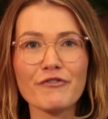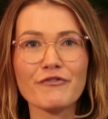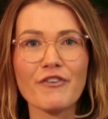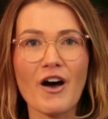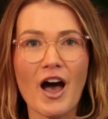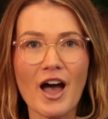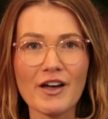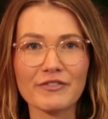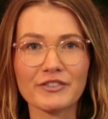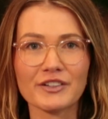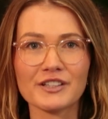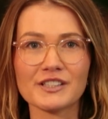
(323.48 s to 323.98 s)

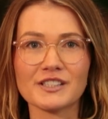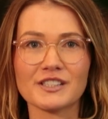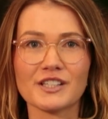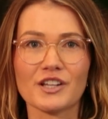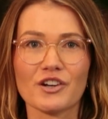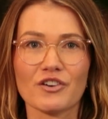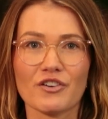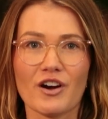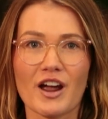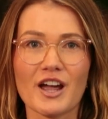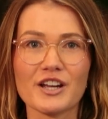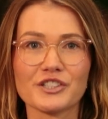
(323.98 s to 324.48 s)
5
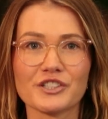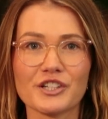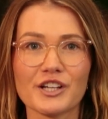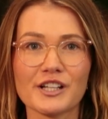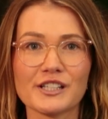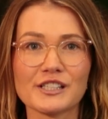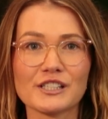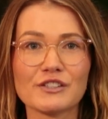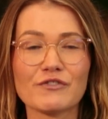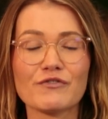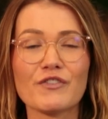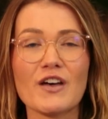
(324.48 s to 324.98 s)

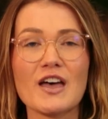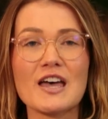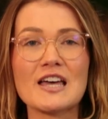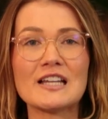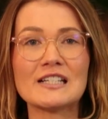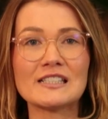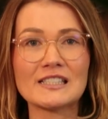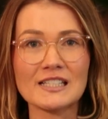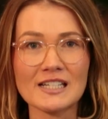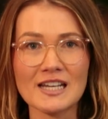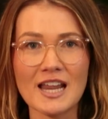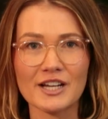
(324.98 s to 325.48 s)
considerations for
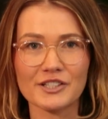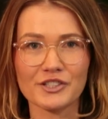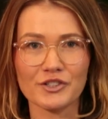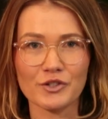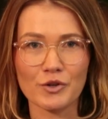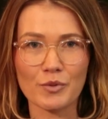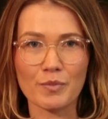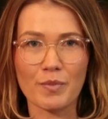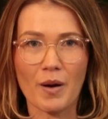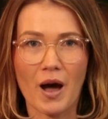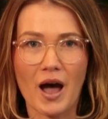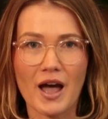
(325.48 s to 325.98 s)

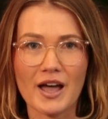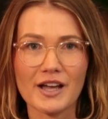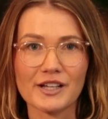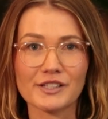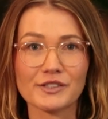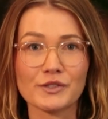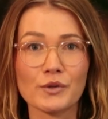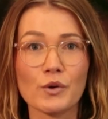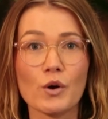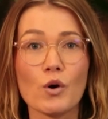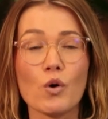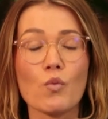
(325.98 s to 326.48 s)
international
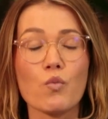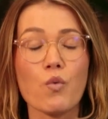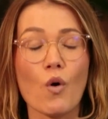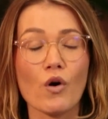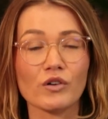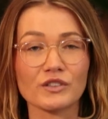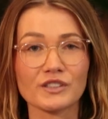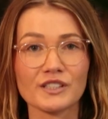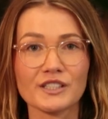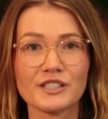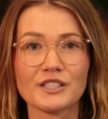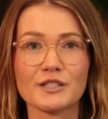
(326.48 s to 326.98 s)
buyers who are
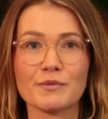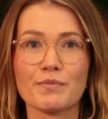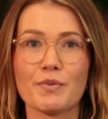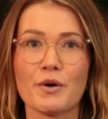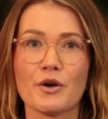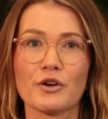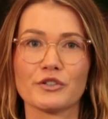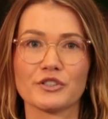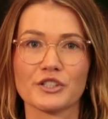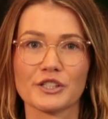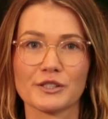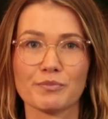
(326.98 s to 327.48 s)
wanting to
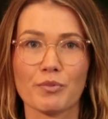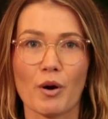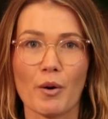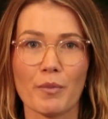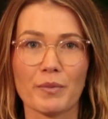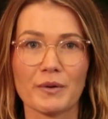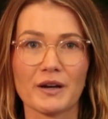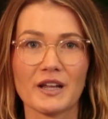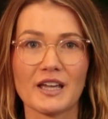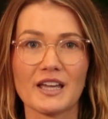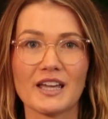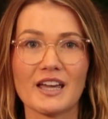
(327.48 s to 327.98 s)
purchase
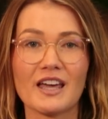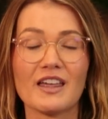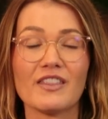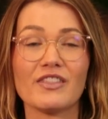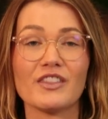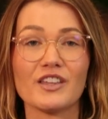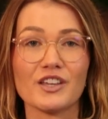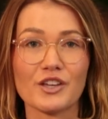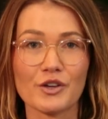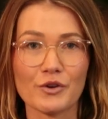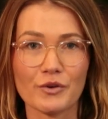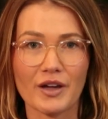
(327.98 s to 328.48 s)
property in
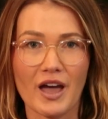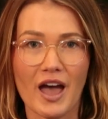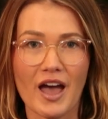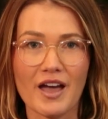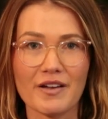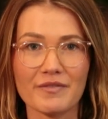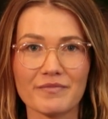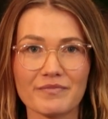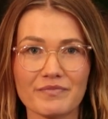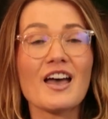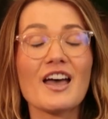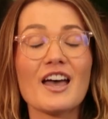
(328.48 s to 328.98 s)
the
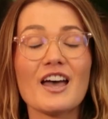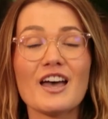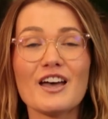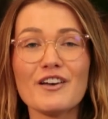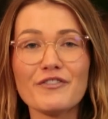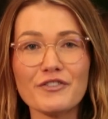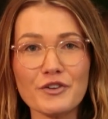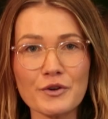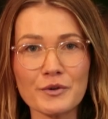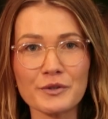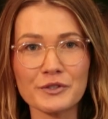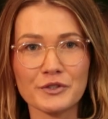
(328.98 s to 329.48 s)
UK.
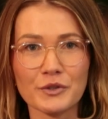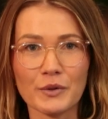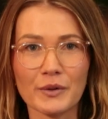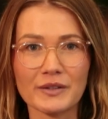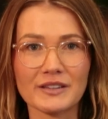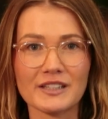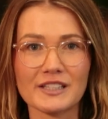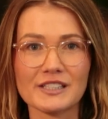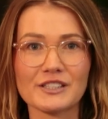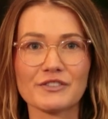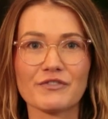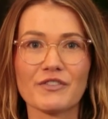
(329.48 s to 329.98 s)
If you
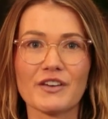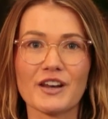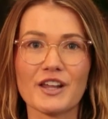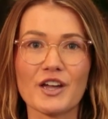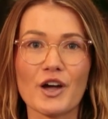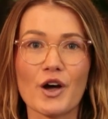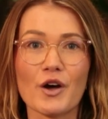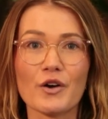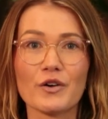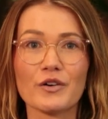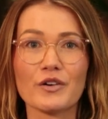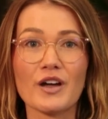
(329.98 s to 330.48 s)
enjoyed this
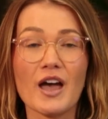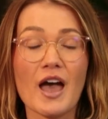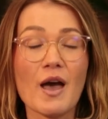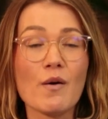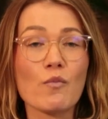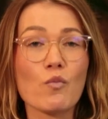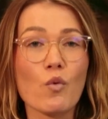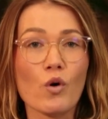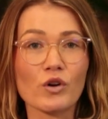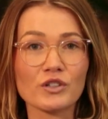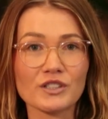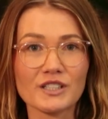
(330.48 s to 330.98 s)
video
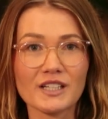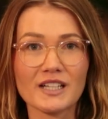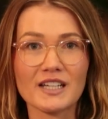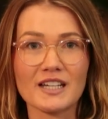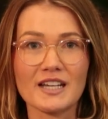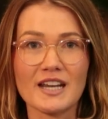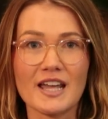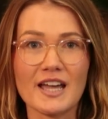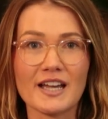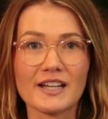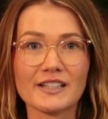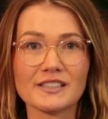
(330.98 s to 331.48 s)
and want to
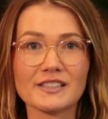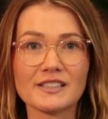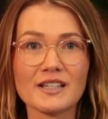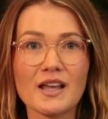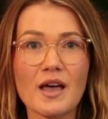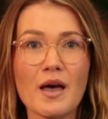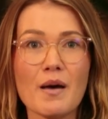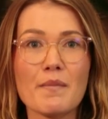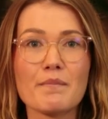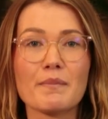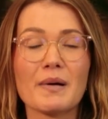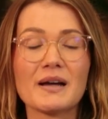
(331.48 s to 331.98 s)
connect,
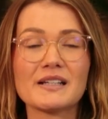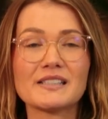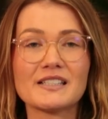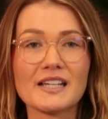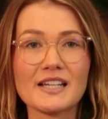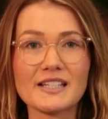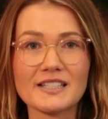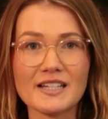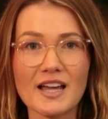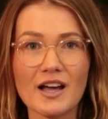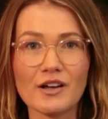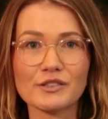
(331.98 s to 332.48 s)
my
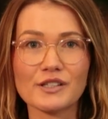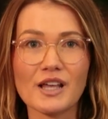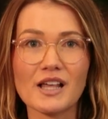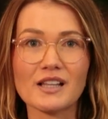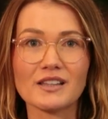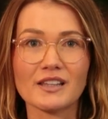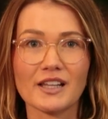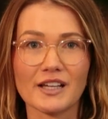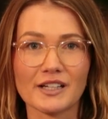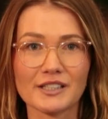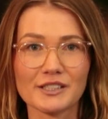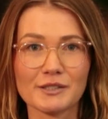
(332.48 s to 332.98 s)
details are
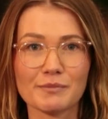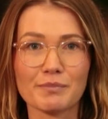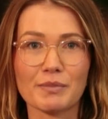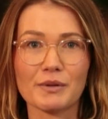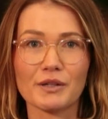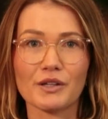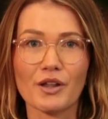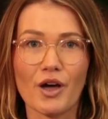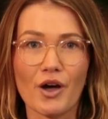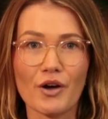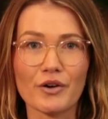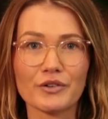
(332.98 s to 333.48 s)
linked
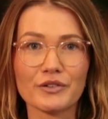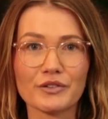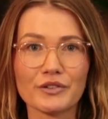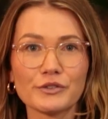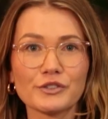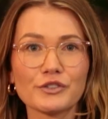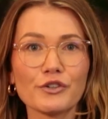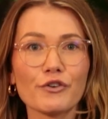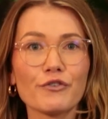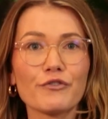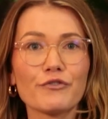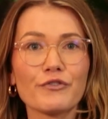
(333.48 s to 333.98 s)
below,
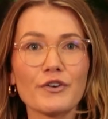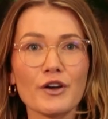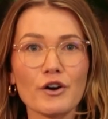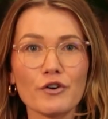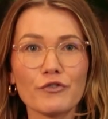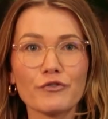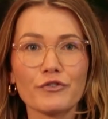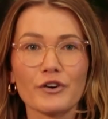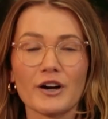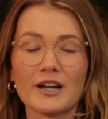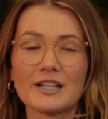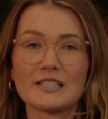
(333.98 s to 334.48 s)
so feel
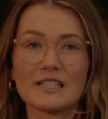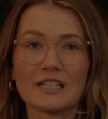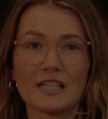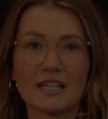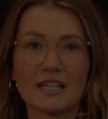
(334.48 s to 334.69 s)
free to